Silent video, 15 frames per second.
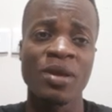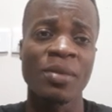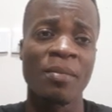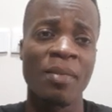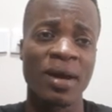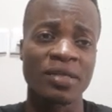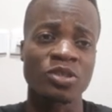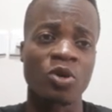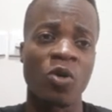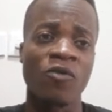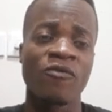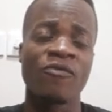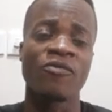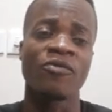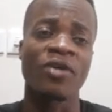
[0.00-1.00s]
mass of
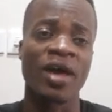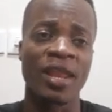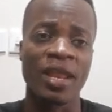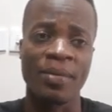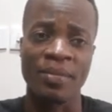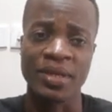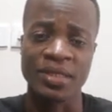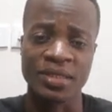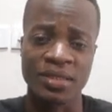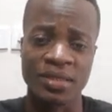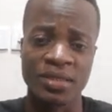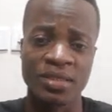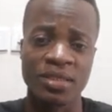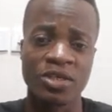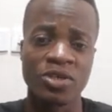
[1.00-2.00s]
elements,
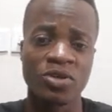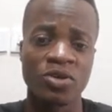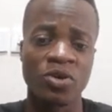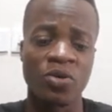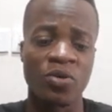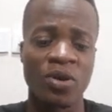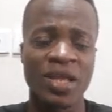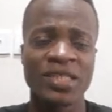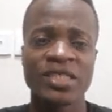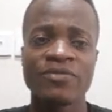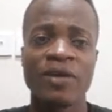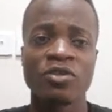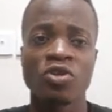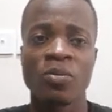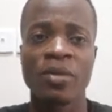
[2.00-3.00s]
relative
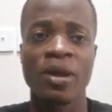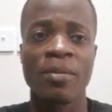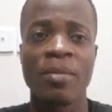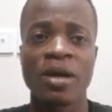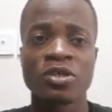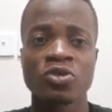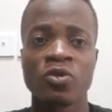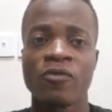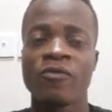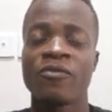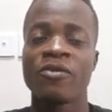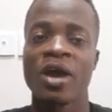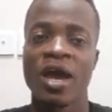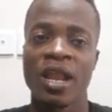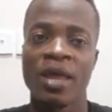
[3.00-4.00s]
atomic mass of
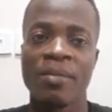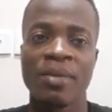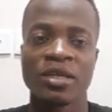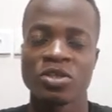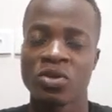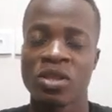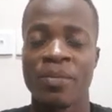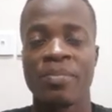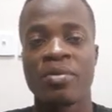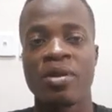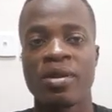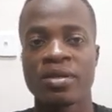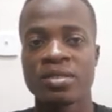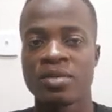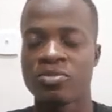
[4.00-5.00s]
elements on the
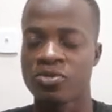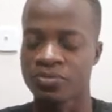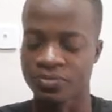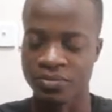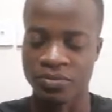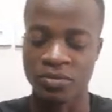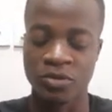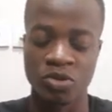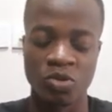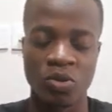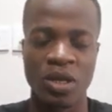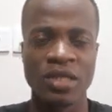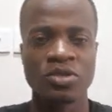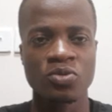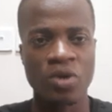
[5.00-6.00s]
periodic table. So
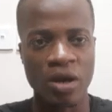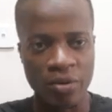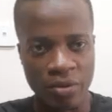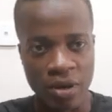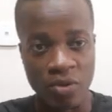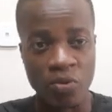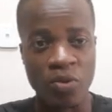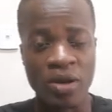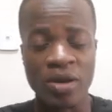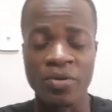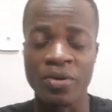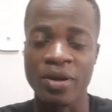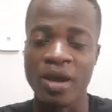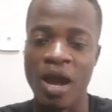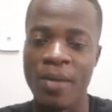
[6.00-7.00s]
let's do a quick
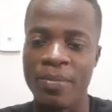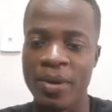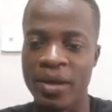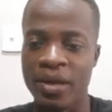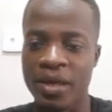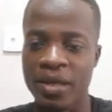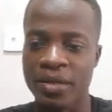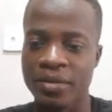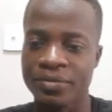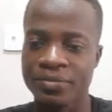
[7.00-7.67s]
recap again.